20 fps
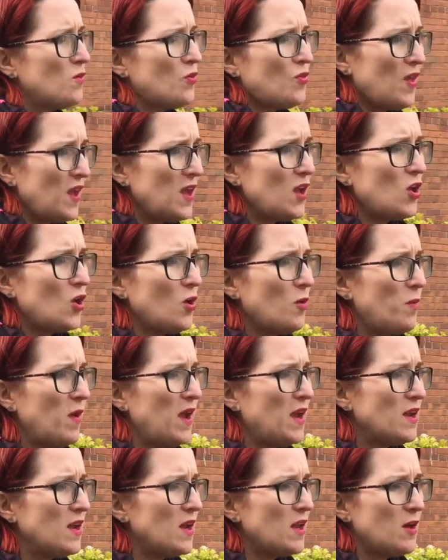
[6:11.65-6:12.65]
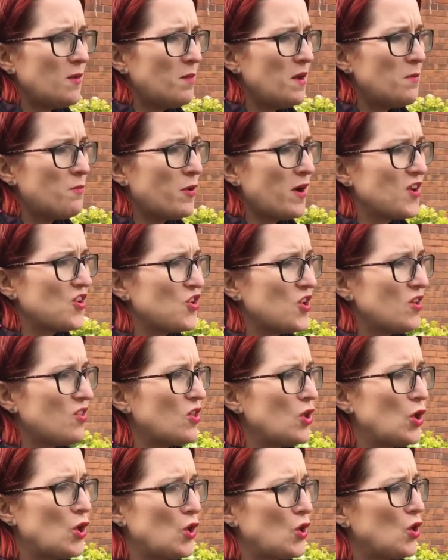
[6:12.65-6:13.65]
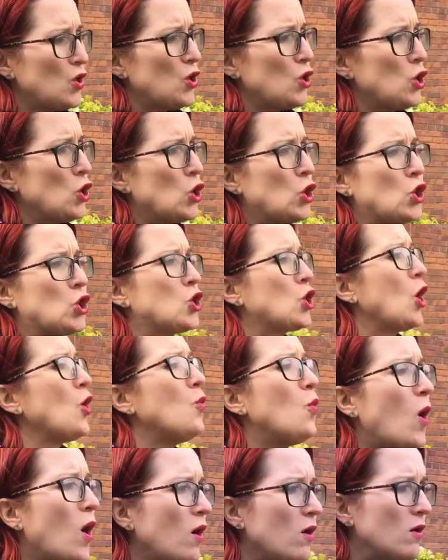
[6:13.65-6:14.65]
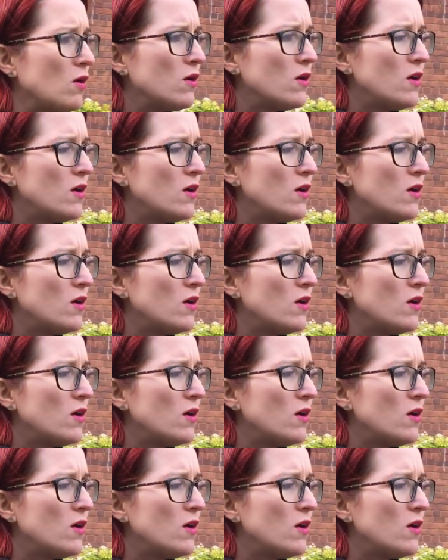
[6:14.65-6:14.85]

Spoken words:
think you're being a little bit precious, so what?